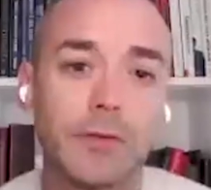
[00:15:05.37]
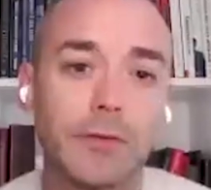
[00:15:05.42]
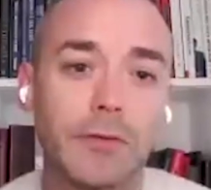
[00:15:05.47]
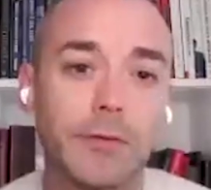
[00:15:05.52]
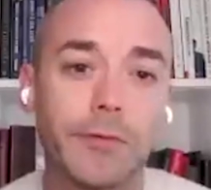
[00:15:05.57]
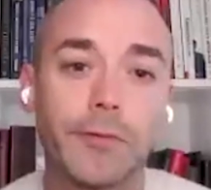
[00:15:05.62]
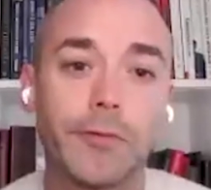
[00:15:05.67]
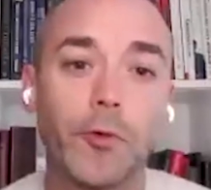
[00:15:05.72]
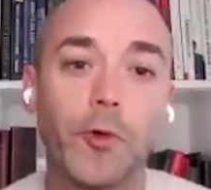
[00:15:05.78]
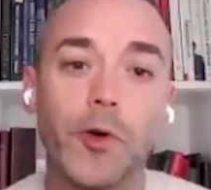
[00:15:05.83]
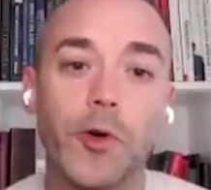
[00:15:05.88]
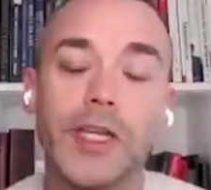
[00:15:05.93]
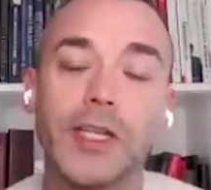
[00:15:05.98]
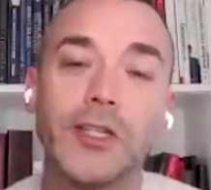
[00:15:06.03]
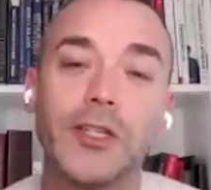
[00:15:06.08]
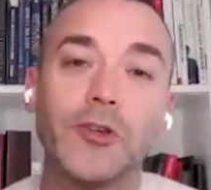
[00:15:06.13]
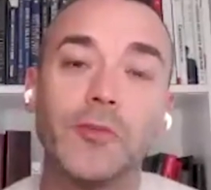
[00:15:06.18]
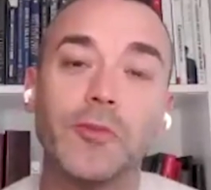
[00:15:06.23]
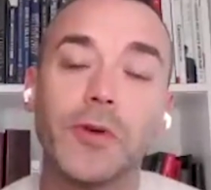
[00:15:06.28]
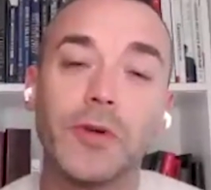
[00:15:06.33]

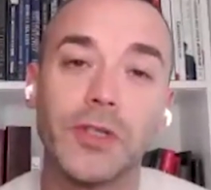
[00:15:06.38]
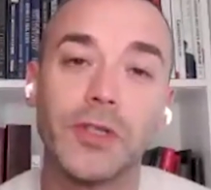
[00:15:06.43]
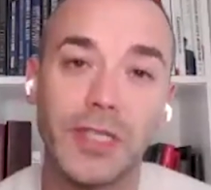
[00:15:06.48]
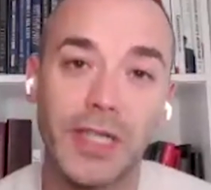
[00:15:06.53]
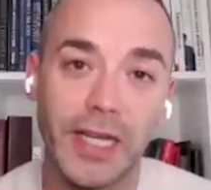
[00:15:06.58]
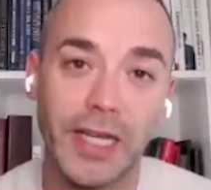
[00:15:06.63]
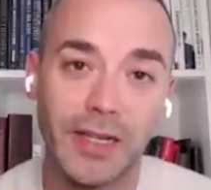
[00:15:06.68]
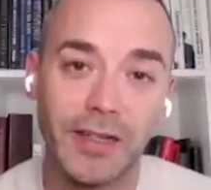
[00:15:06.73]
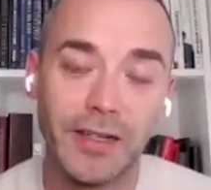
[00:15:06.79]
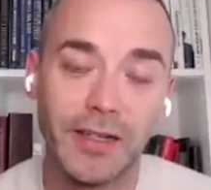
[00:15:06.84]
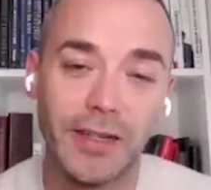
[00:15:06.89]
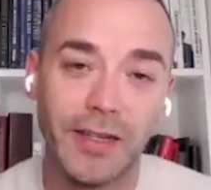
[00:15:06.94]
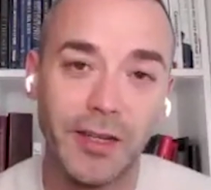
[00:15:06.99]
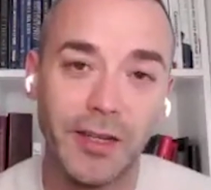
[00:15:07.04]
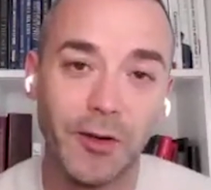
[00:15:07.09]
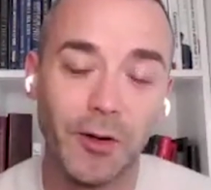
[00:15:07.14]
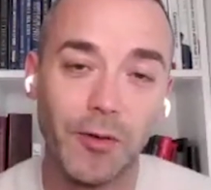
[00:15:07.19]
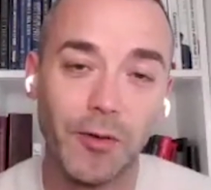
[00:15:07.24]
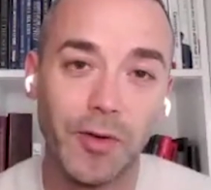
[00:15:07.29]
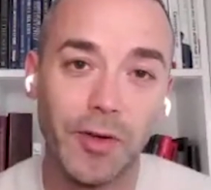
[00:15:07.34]
42%
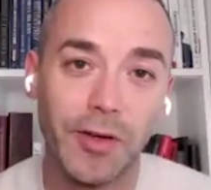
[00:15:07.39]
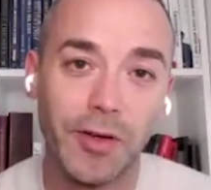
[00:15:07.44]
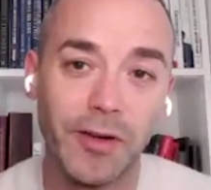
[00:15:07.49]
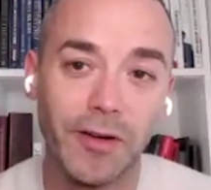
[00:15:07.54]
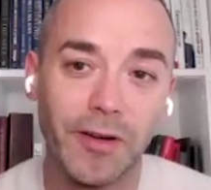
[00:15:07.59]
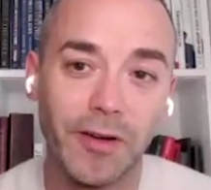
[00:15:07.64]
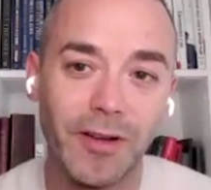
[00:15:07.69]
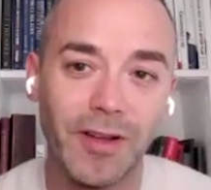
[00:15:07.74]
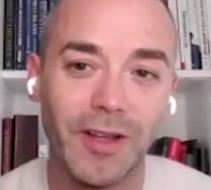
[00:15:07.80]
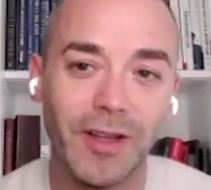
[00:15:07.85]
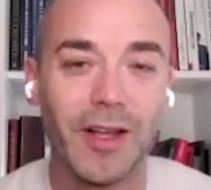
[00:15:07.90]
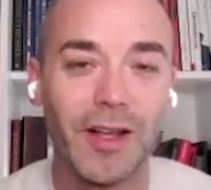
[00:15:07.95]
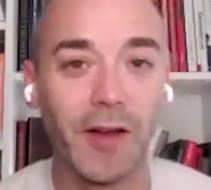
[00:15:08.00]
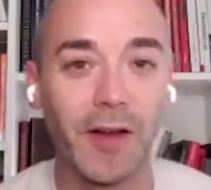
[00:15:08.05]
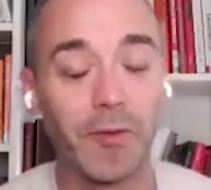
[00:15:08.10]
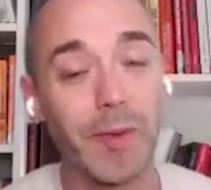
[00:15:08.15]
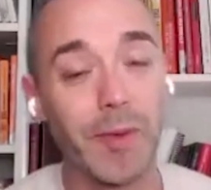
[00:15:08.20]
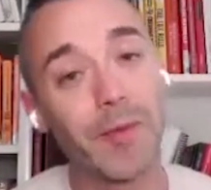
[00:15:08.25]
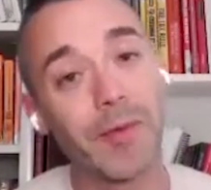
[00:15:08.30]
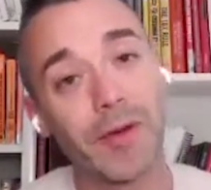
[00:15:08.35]
year over year. And
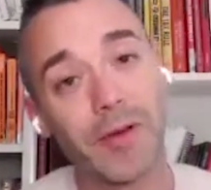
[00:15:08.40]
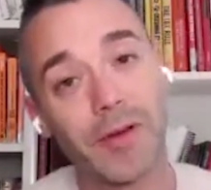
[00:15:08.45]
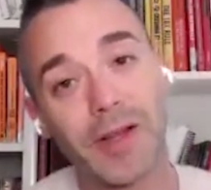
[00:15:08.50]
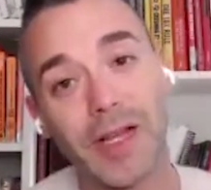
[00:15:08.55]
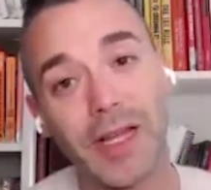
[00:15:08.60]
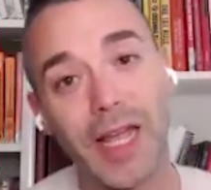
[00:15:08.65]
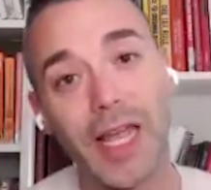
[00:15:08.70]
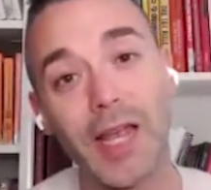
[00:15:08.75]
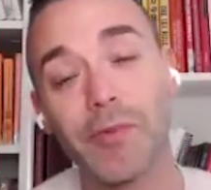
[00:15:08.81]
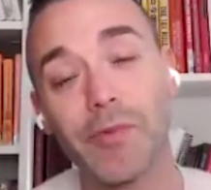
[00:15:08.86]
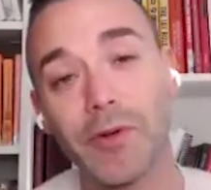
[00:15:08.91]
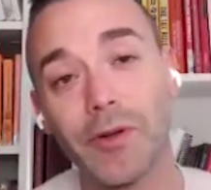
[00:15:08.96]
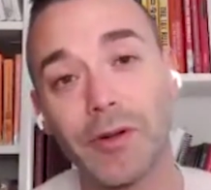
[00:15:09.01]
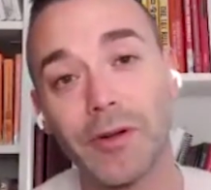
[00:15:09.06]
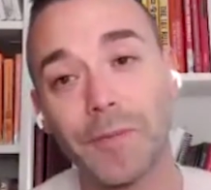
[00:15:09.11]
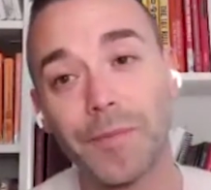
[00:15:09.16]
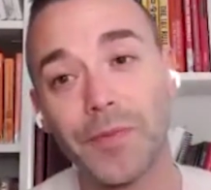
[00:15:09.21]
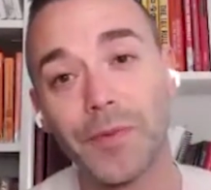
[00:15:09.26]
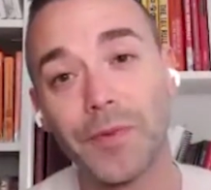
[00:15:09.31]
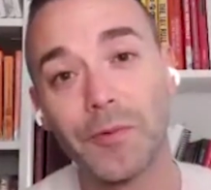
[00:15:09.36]
remember,
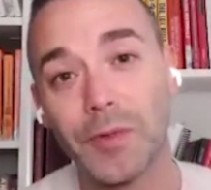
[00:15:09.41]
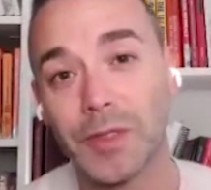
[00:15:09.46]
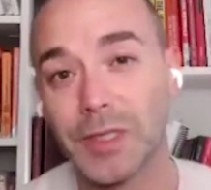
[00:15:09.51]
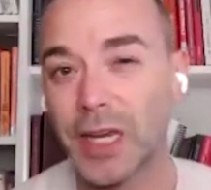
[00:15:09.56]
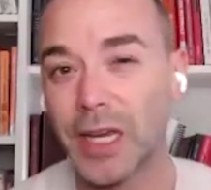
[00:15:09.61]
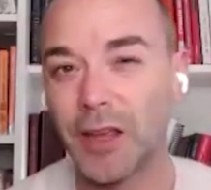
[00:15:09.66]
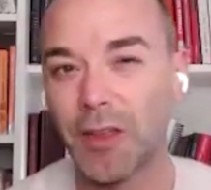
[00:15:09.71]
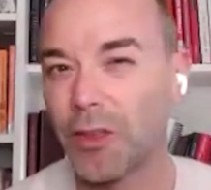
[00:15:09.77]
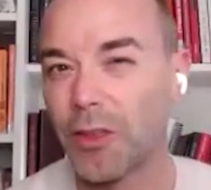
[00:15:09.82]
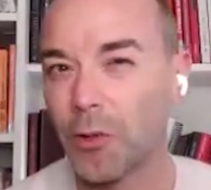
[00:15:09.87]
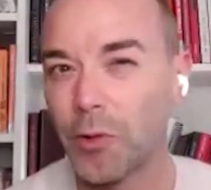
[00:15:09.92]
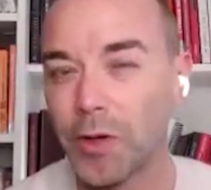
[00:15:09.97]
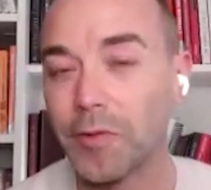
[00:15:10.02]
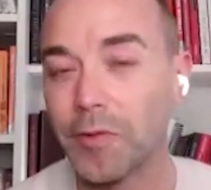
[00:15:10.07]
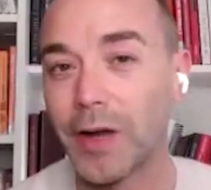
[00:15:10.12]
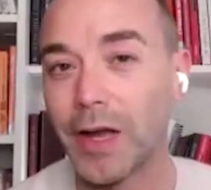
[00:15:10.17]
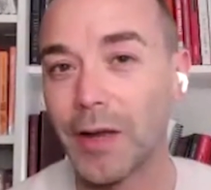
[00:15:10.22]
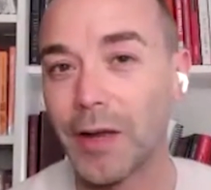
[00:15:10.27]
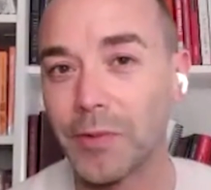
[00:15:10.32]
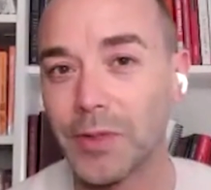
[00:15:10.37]
April was like
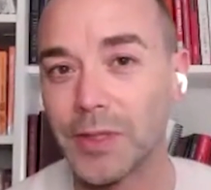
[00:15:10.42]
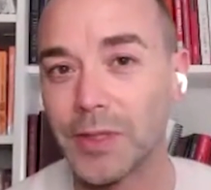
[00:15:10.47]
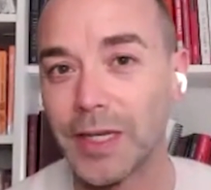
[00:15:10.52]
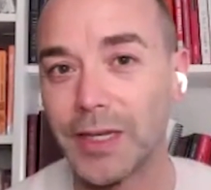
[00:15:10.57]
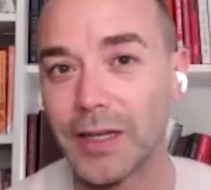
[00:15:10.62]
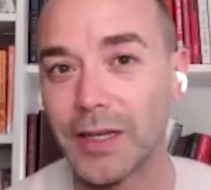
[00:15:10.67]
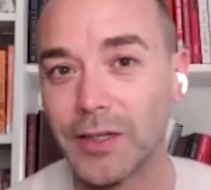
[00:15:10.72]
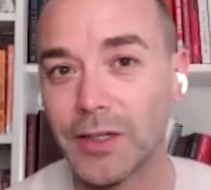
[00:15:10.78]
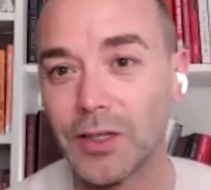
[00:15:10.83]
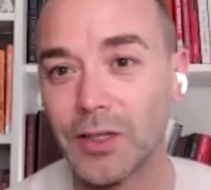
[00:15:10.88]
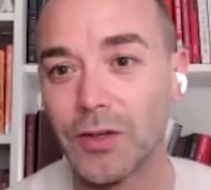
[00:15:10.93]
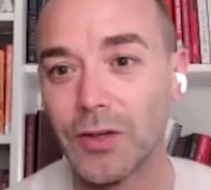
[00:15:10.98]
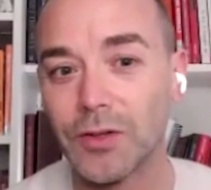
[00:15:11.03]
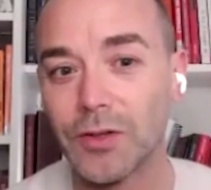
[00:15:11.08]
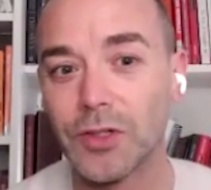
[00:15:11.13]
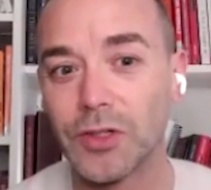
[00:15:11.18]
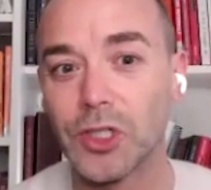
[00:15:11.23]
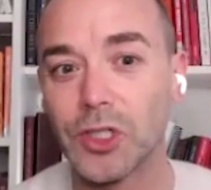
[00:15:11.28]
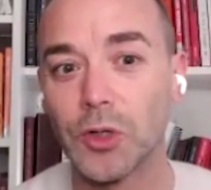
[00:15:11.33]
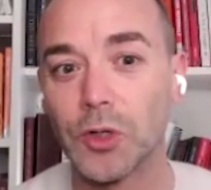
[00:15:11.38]
35%.
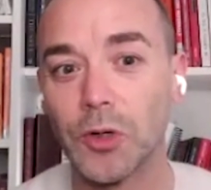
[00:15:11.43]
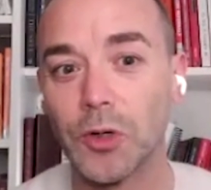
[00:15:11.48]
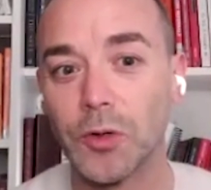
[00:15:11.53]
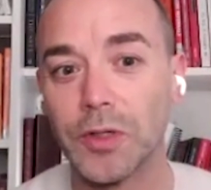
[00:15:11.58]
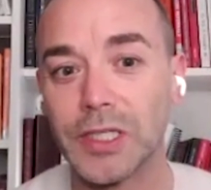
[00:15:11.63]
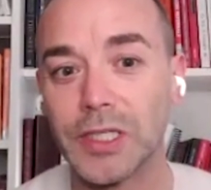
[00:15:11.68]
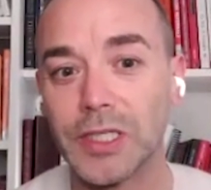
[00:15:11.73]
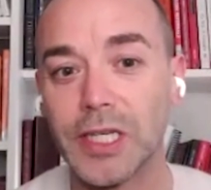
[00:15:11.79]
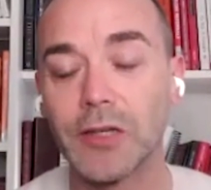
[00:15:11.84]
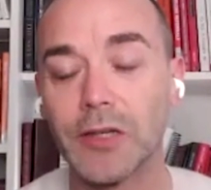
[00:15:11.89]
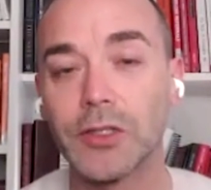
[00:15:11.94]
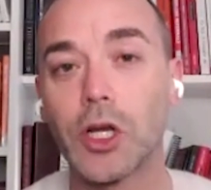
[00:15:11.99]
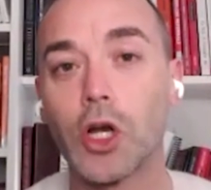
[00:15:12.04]
So the sales